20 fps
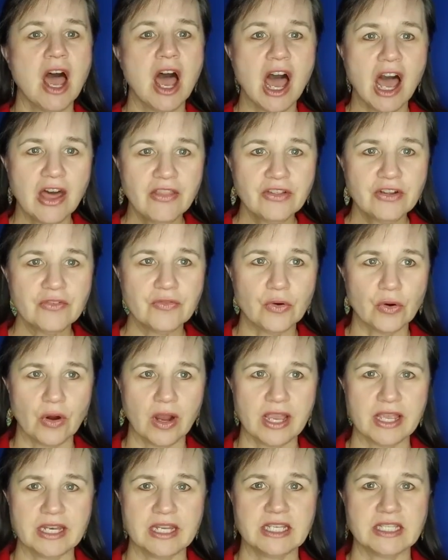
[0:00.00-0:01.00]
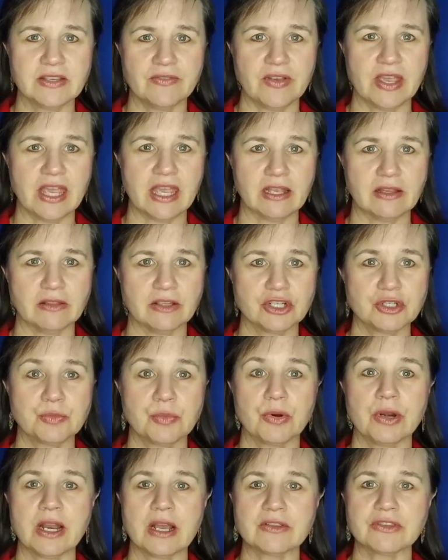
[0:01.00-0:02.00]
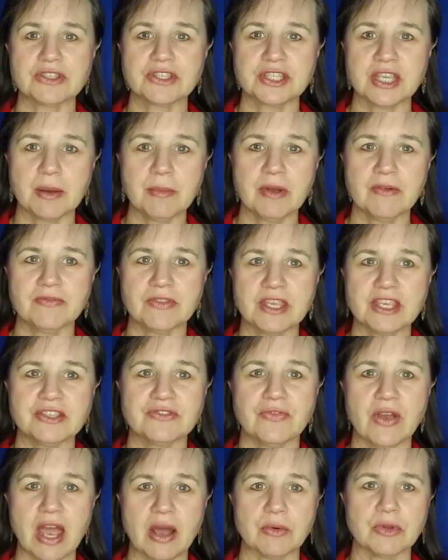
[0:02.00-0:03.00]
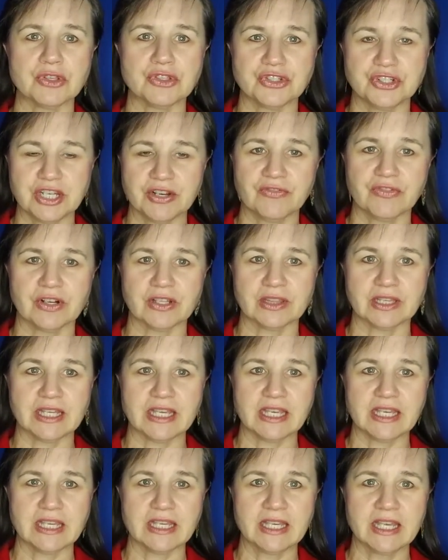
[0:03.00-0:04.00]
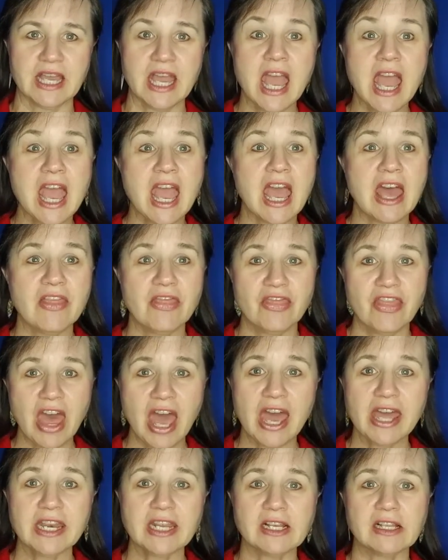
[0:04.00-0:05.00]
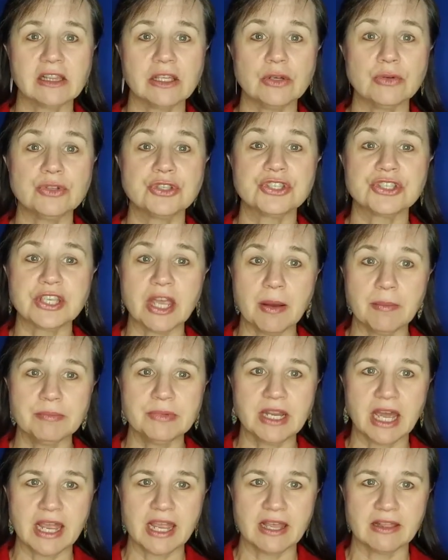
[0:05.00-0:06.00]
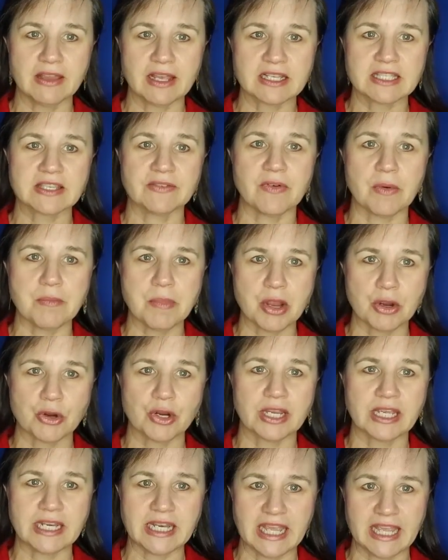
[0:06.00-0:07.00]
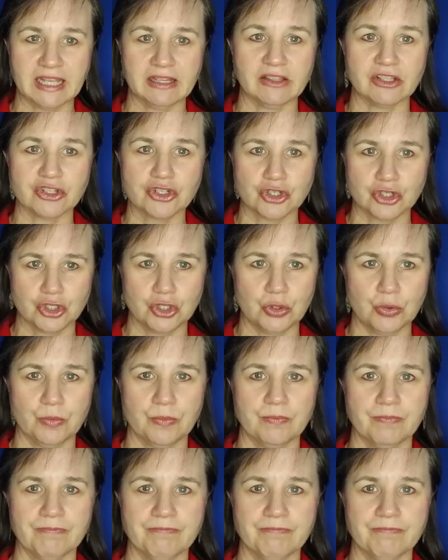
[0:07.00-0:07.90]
Other varieties of English pronounce some of these vowels differently, and that includes some dialects of American English too.